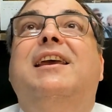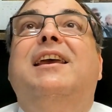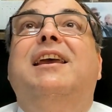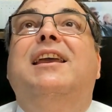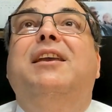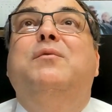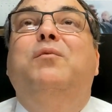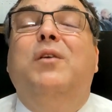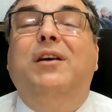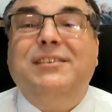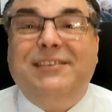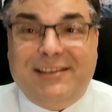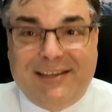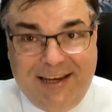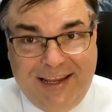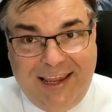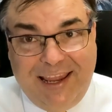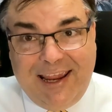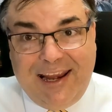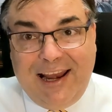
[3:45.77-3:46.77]
He wants
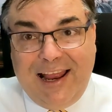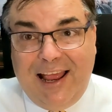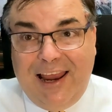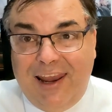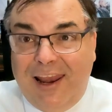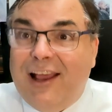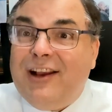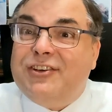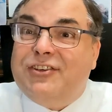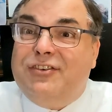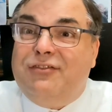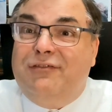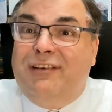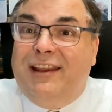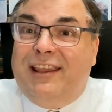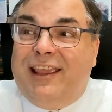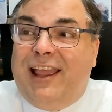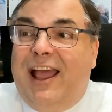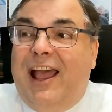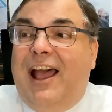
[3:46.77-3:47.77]
to get a
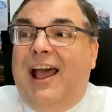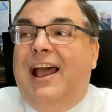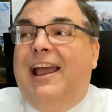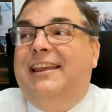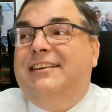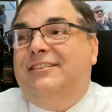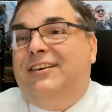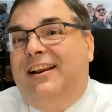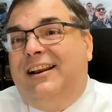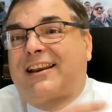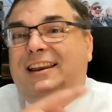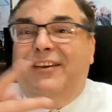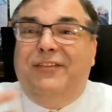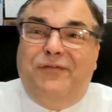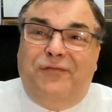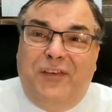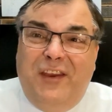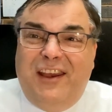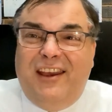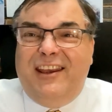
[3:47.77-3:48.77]
luxury car. He's got an
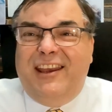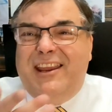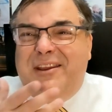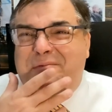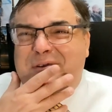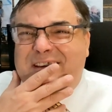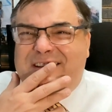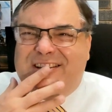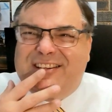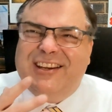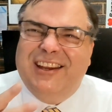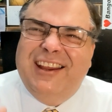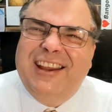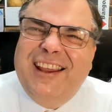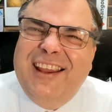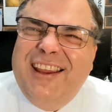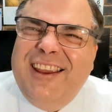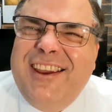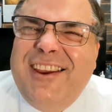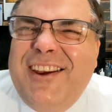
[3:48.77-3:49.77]
Infiniti which
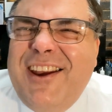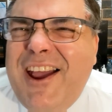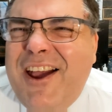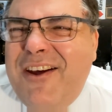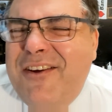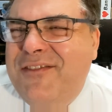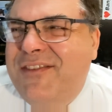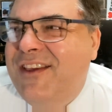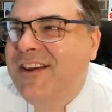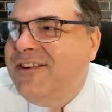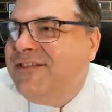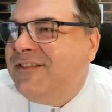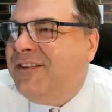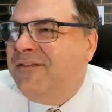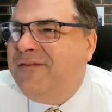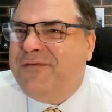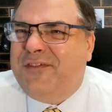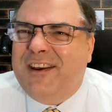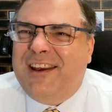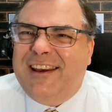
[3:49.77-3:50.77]
you know, these
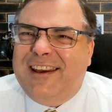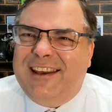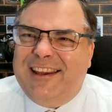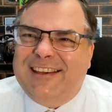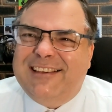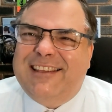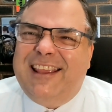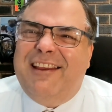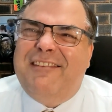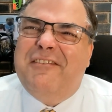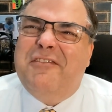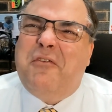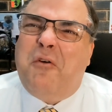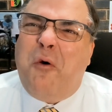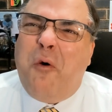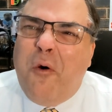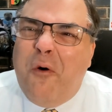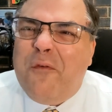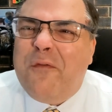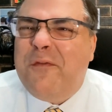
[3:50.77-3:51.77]
Infinitis, they're an
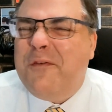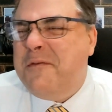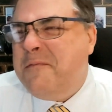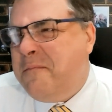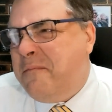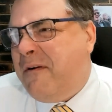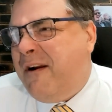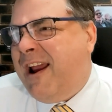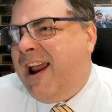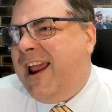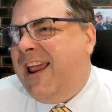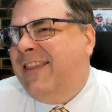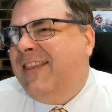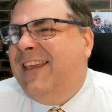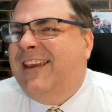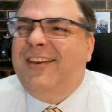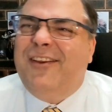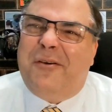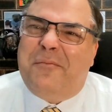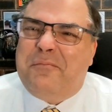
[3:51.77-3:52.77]
orphan brand.
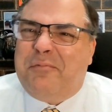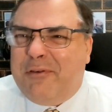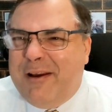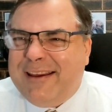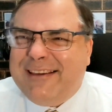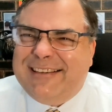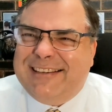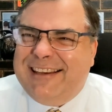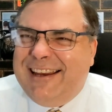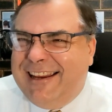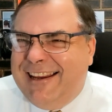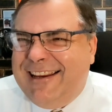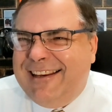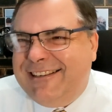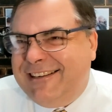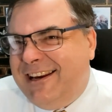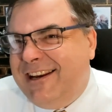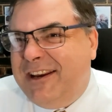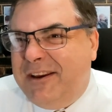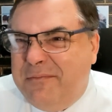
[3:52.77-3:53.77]
They're not
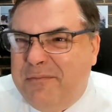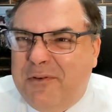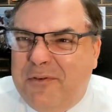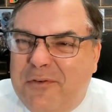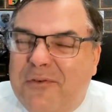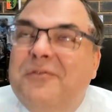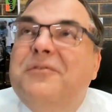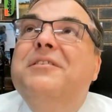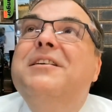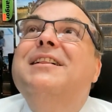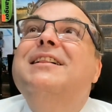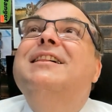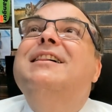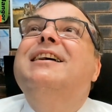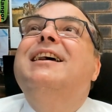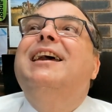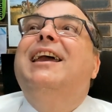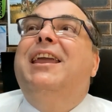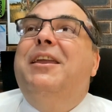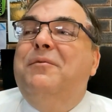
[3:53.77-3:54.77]
prestige anymore.
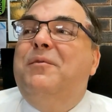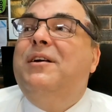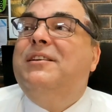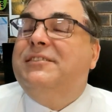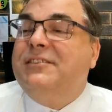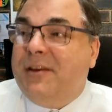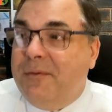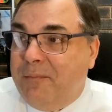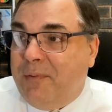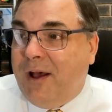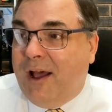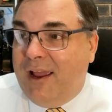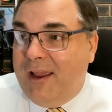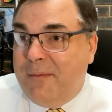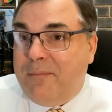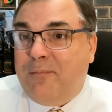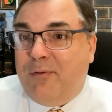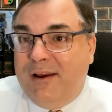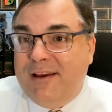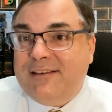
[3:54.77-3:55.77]
He wants to buy
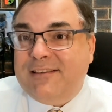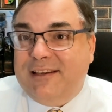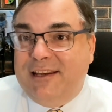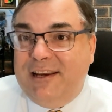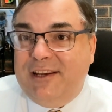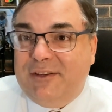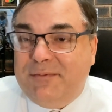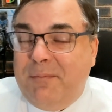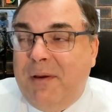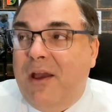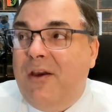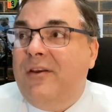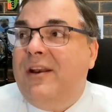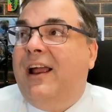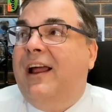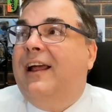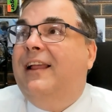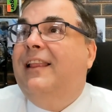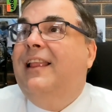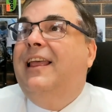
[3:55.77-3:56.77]
a prestige
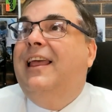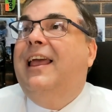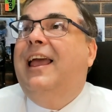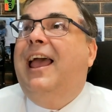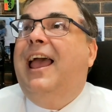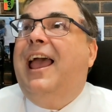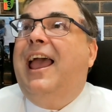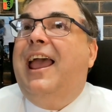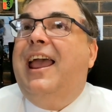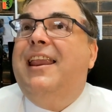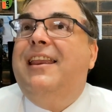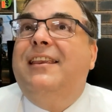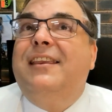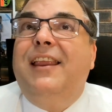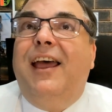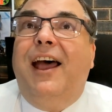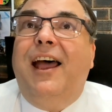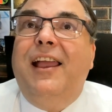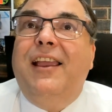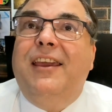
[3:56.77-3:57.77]
motor.
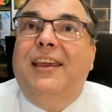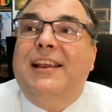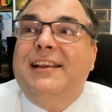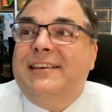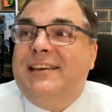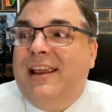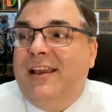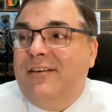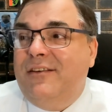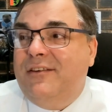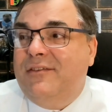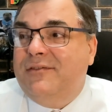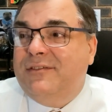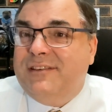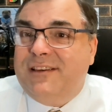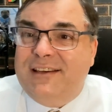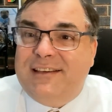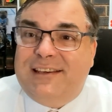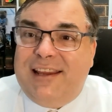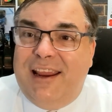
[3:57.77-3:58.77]
And I got to tell you,
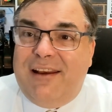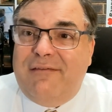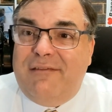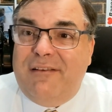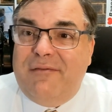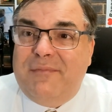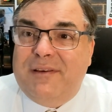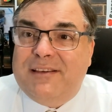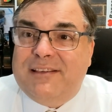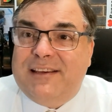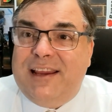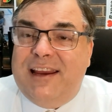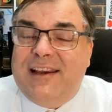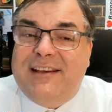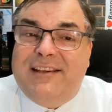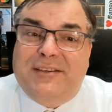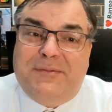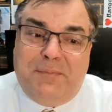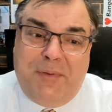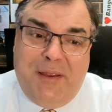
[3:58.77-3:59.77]
Centenary Mercedes